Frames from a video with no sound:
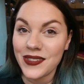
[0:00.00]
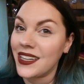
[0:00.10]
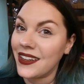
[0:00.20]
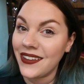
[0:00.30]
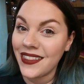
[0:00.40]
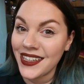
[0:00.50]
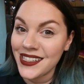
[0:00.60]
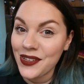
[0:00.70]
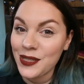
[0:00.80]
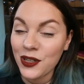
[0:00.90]
So
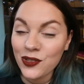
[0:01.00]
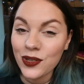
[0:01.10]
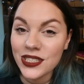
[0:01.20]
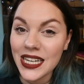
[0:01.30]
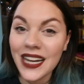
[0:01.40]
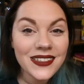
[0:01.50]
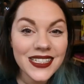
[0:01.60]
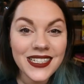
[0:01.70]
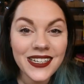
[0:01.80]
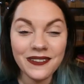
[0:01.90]
thanks ever so much for watching. I'll
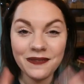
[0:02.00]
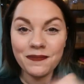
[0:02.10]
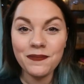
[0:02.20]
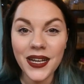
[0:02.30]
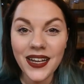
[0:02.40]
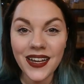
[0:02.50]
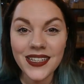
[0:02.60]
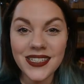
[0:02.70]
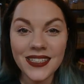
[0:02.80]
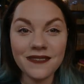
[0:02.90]
see you soon. Bye
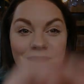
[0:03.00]
guys.